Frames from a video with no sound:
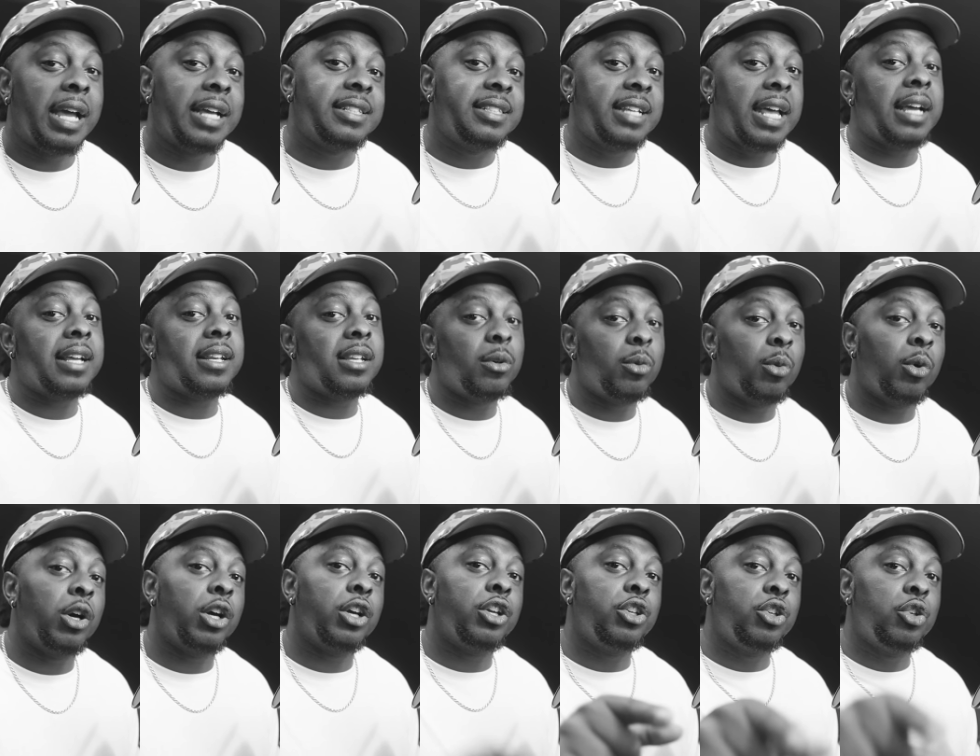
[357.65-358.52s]
Exactly
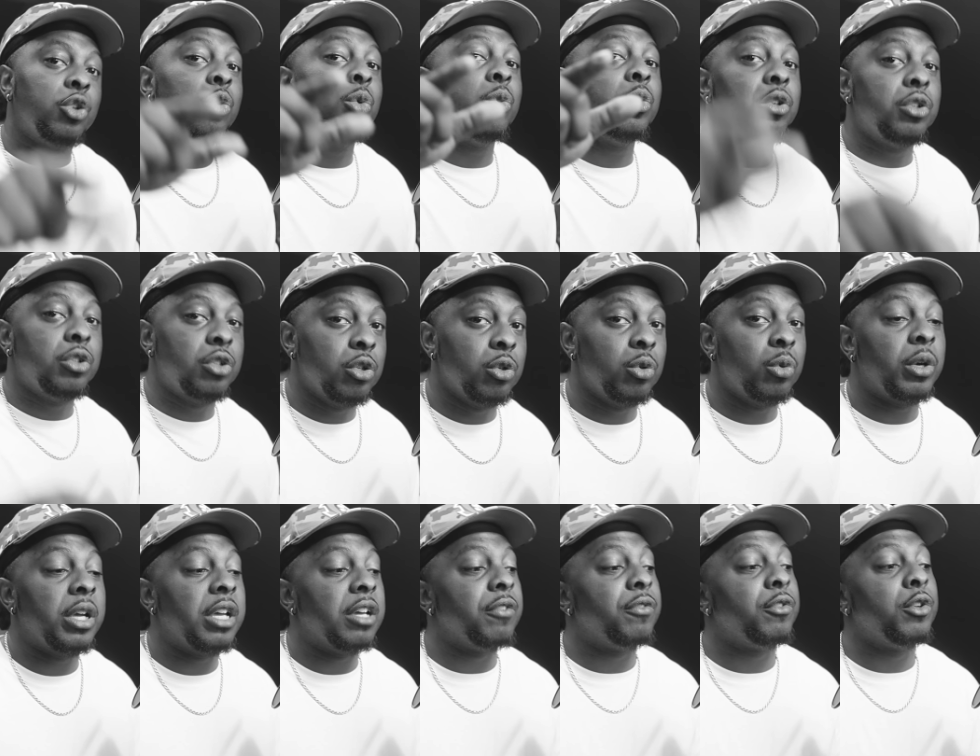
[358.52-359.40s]
what you would
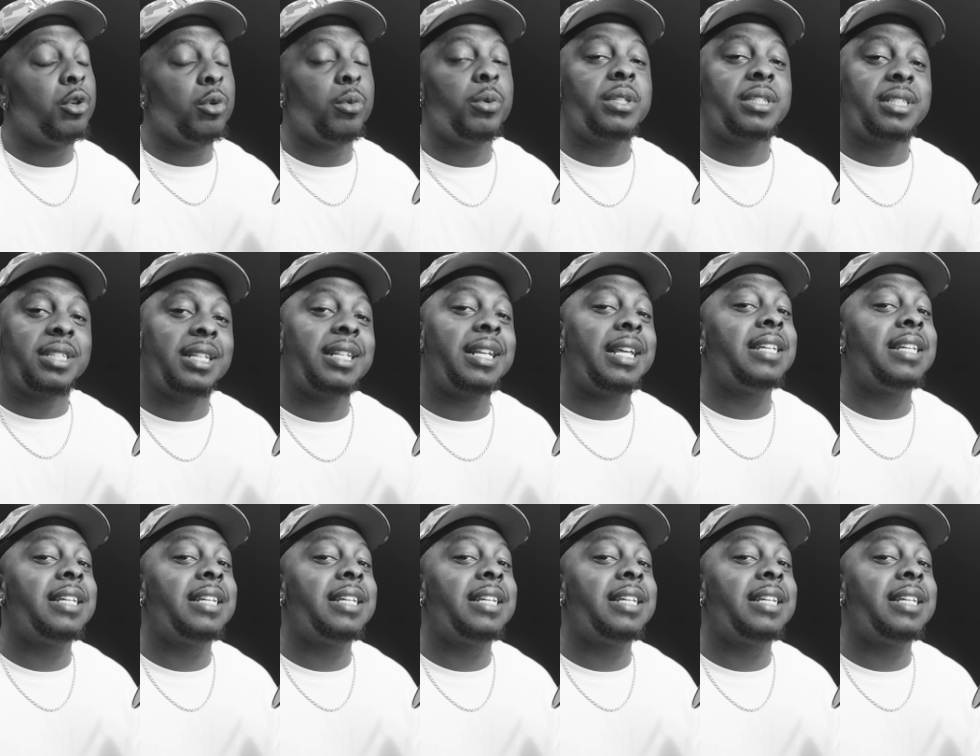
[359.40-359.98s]
do if you was in